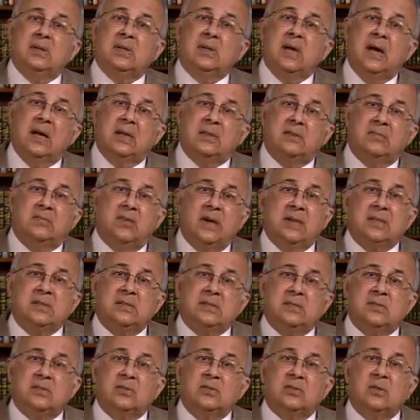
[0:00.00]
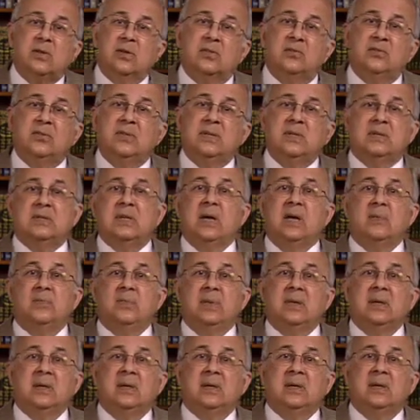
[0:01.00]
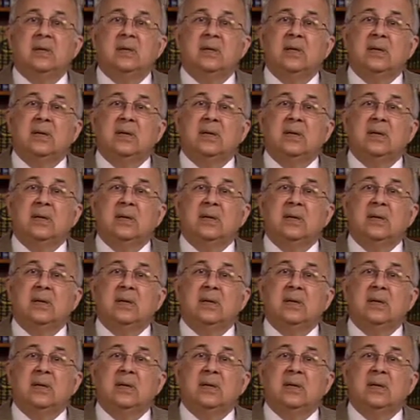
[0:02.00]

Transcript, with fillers: the advice of Nizami